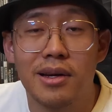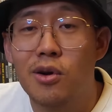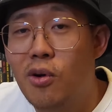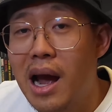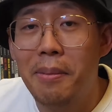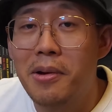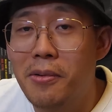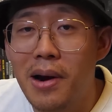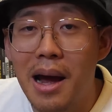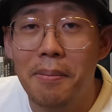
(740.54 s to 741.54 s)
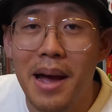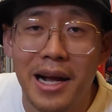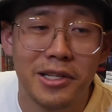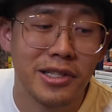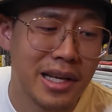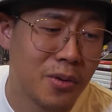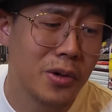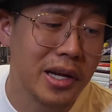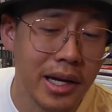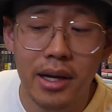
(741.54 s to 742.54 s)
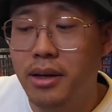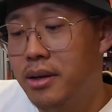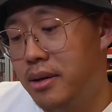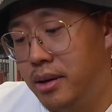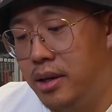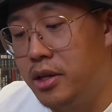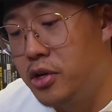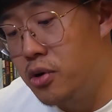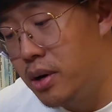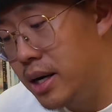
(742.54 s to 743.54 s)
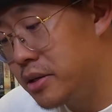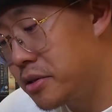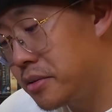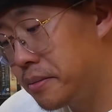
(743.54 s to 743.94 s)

crappy wrap packaging that we get in the US.